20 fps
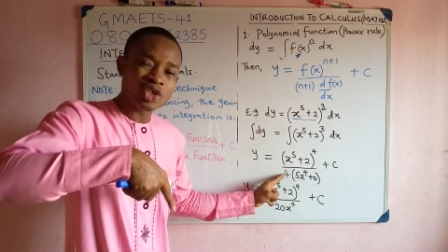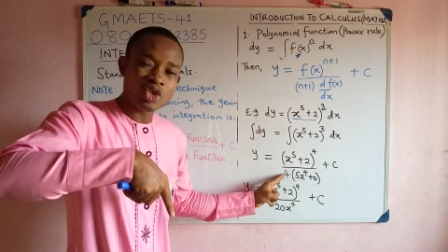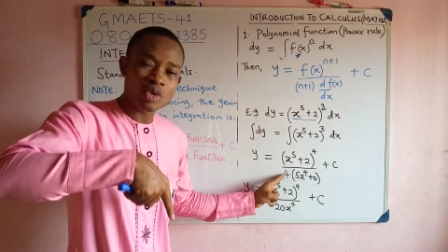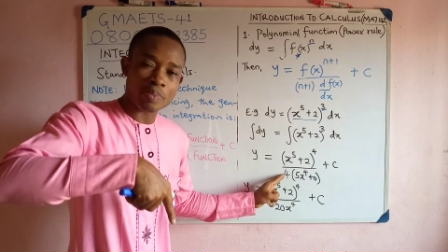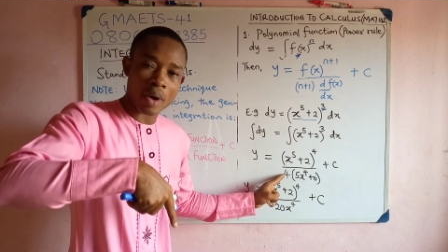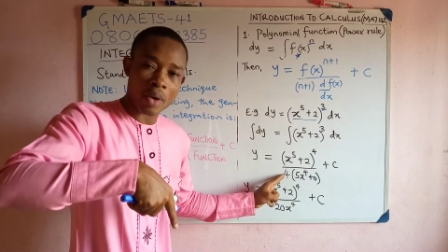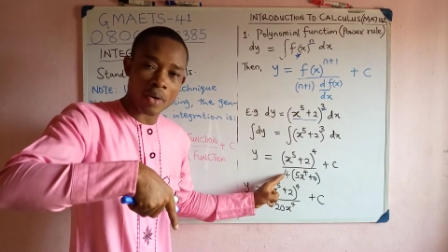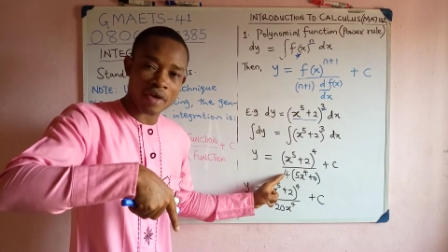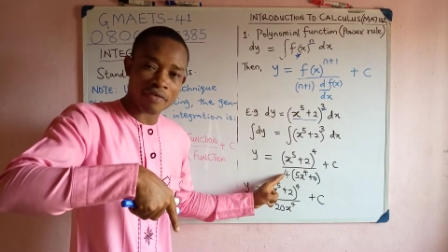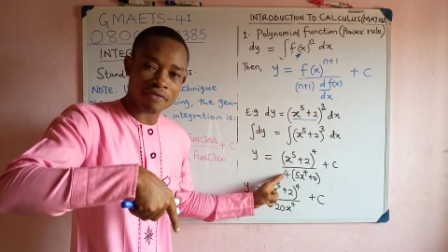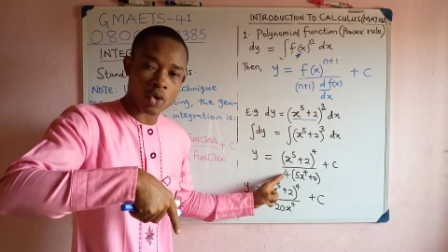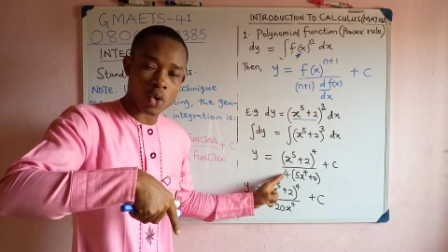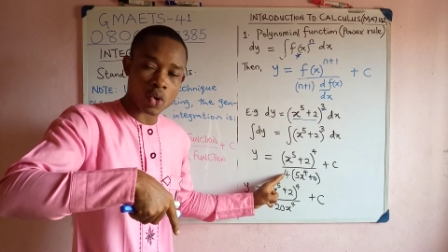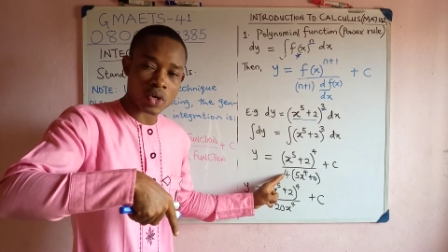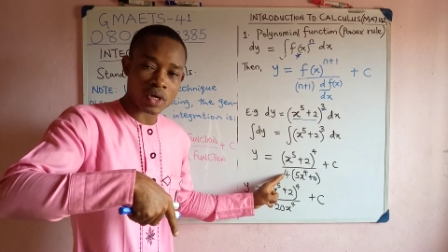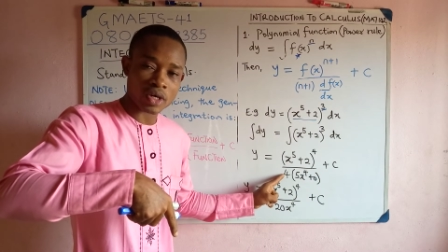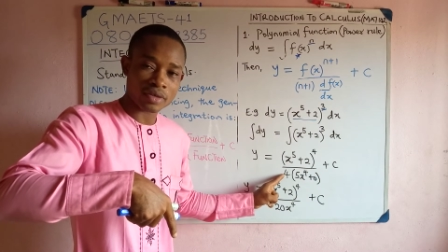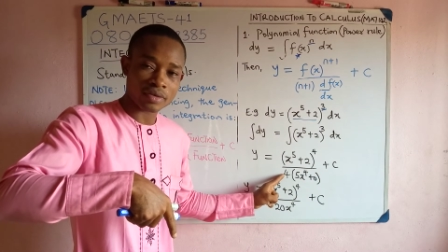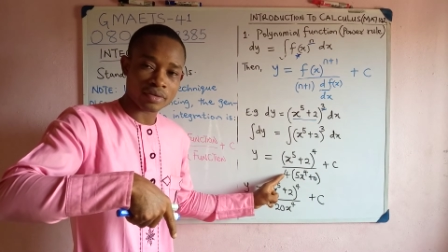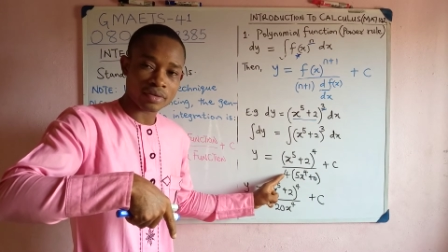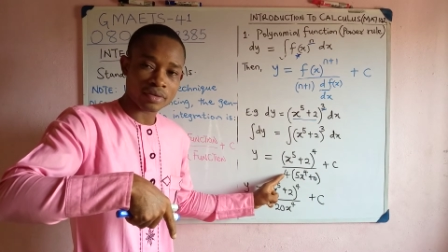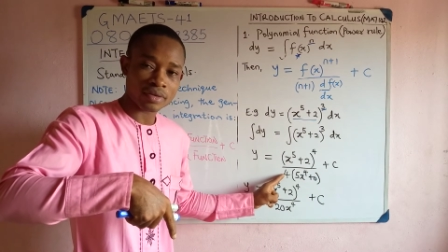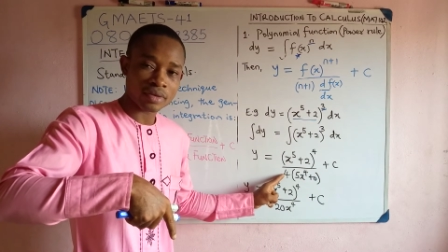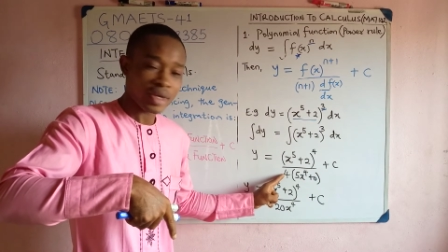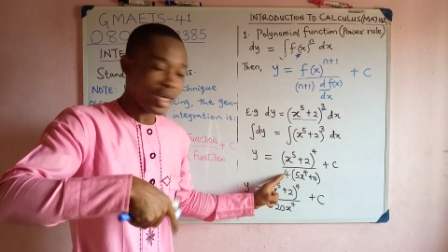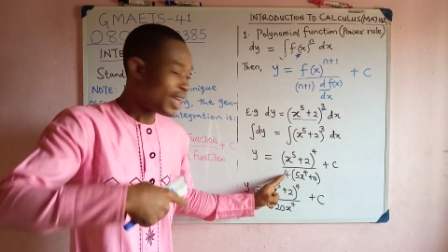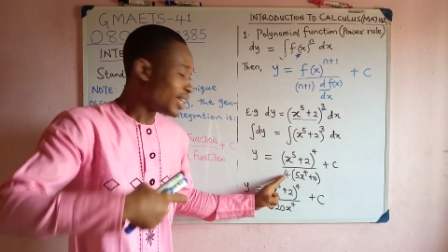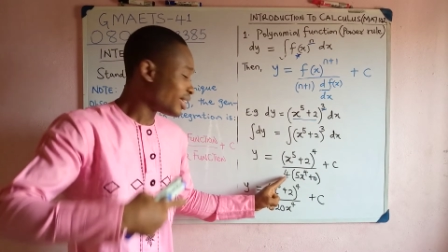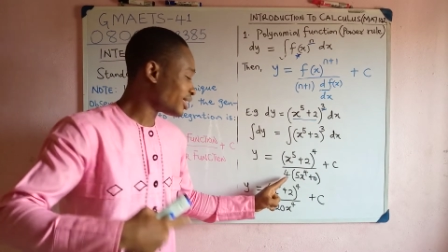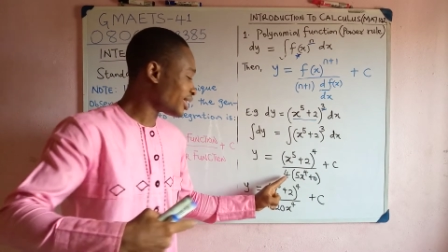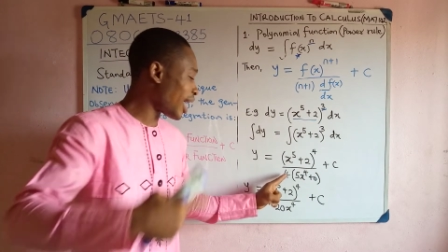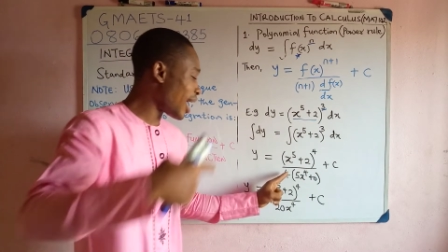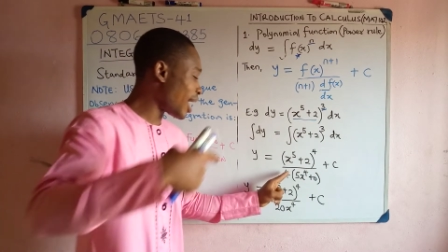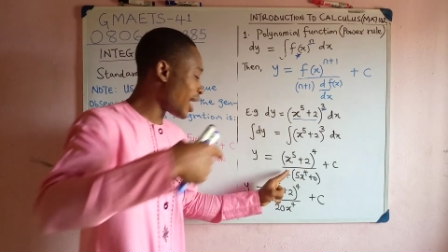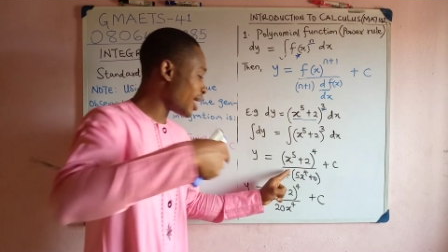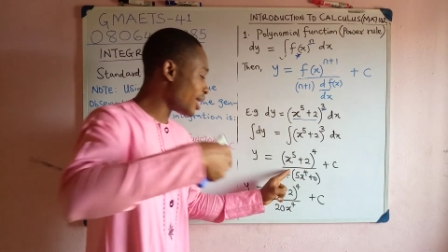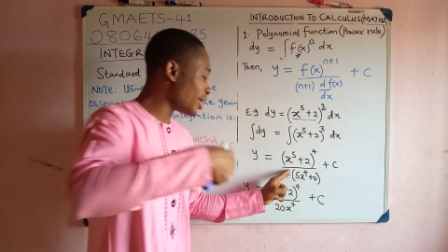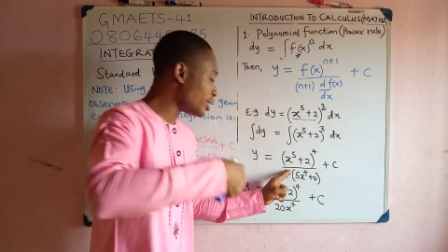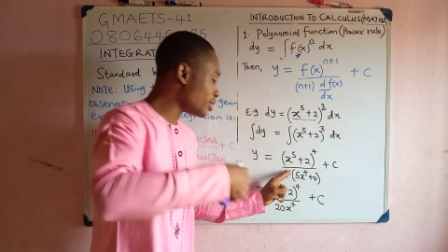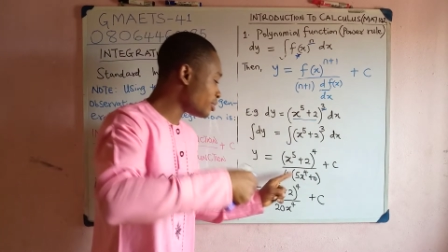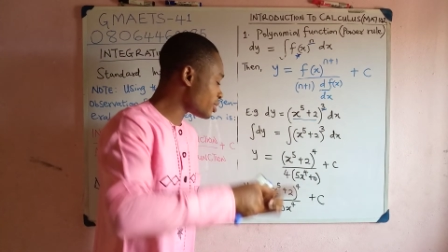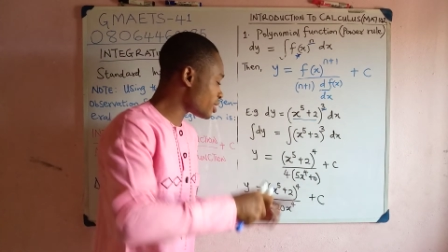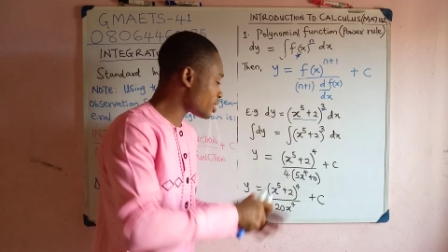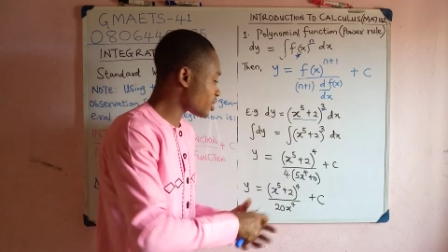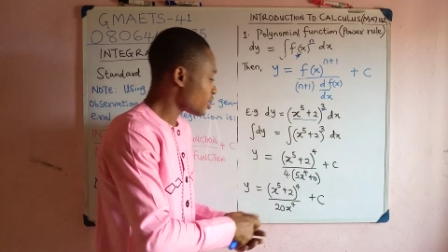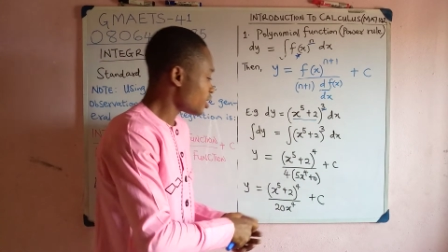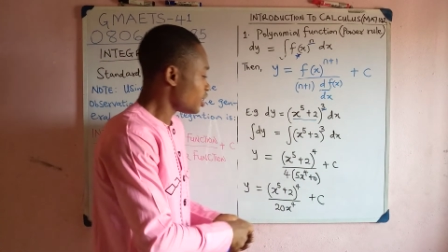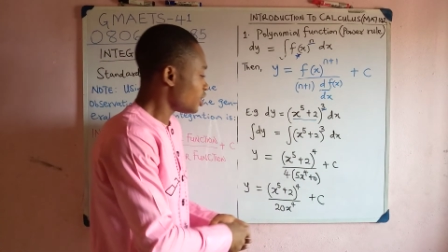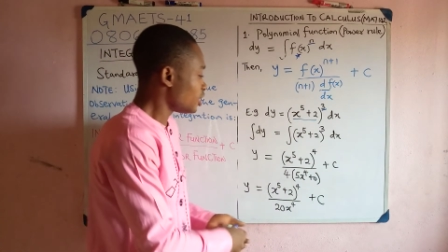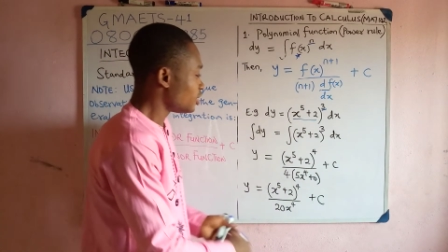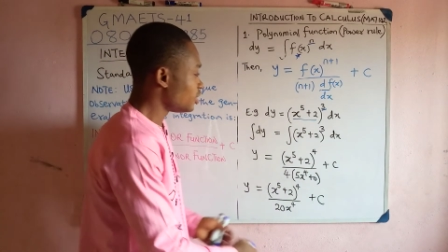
new power 4 times